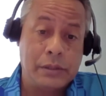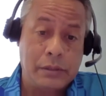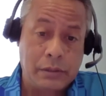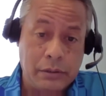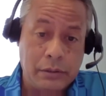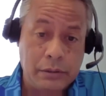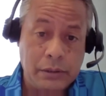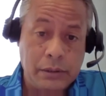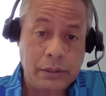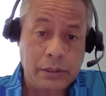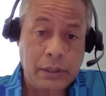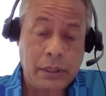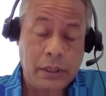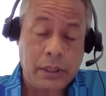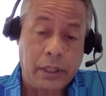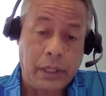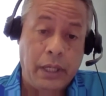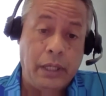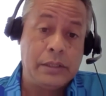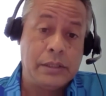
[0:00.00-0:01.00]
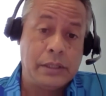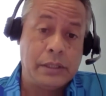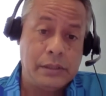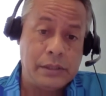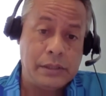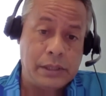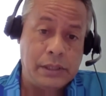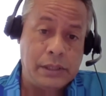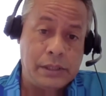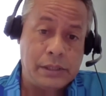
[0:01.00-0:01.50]
uh,
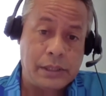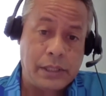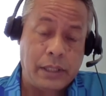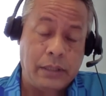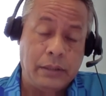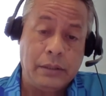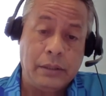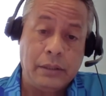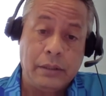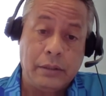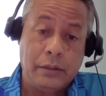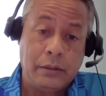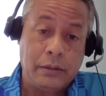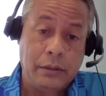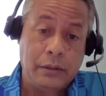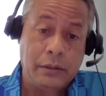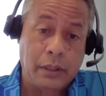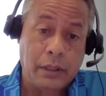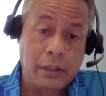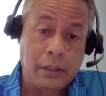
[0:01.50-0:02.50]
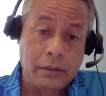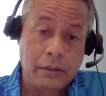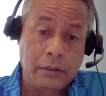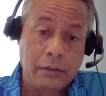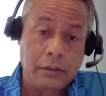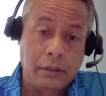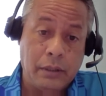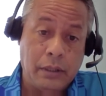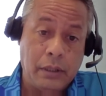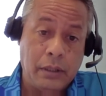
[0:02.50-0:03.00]
agencies like the uh,
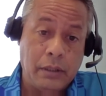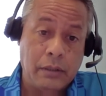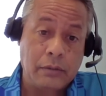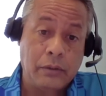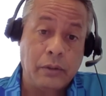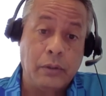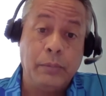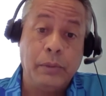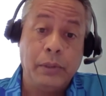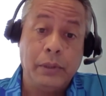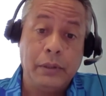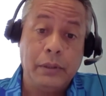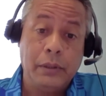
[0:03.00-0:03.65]
Global